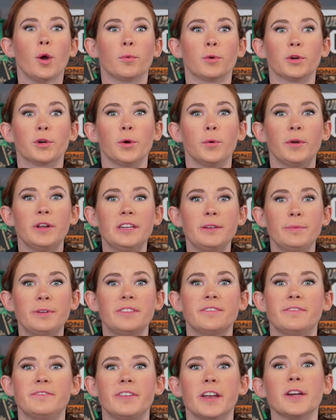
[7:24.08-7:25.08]
we're going to
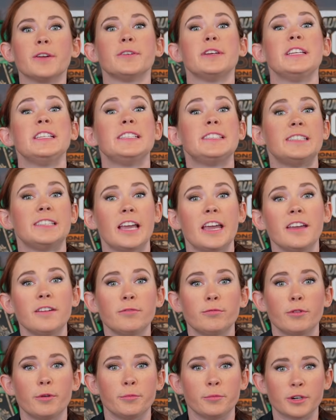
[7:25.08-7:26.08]
be very
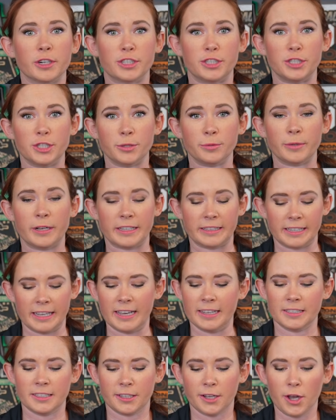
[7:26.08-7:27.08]
safe when we're doing
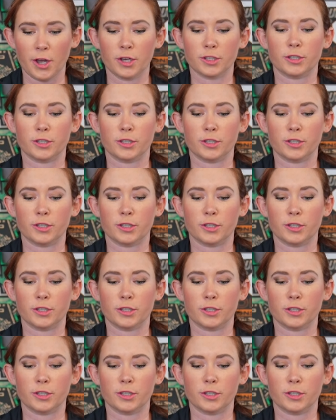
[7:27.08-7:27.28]
this.